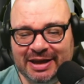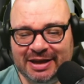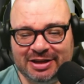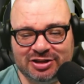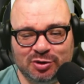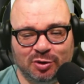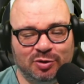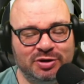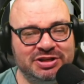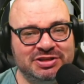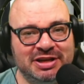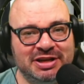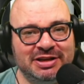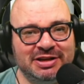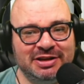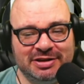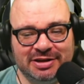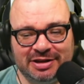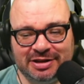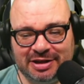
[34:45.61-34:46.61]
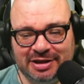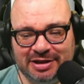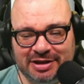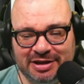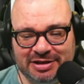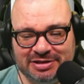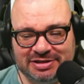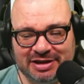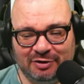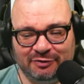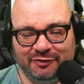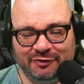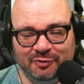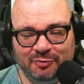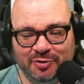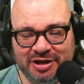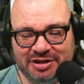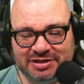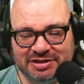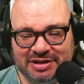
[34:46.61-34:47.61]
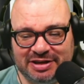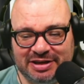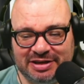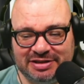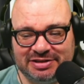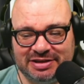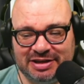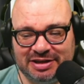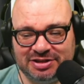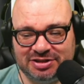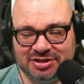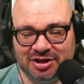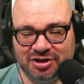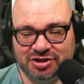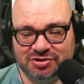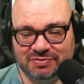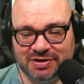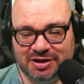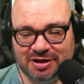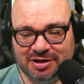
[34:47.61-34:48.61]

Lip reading: told he's out for weeks and needs knee surgery.